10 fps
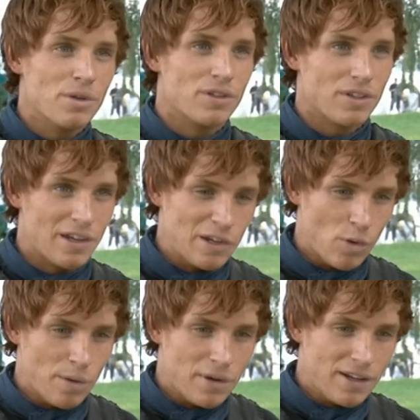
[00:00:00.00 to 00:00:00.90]
is
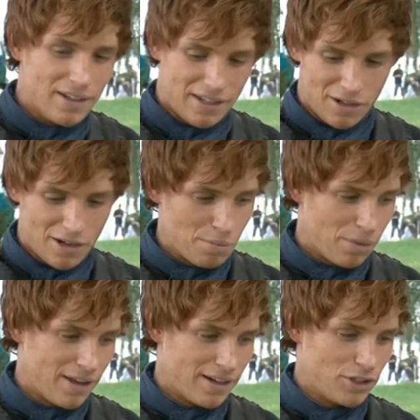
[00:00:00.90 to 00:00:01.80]
Redmayne and I'm
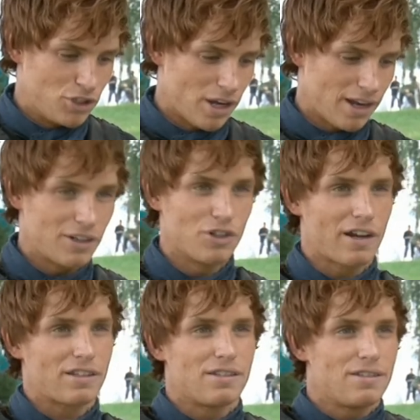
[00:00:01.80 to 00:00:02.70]
playing Jack
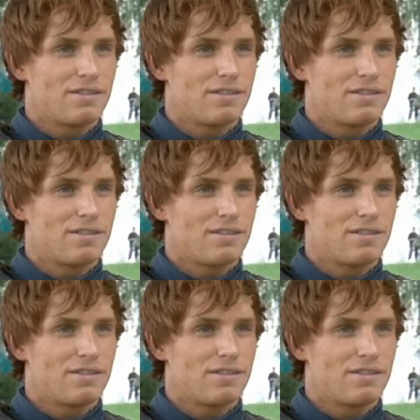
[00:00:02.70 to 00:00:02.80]
Jackson.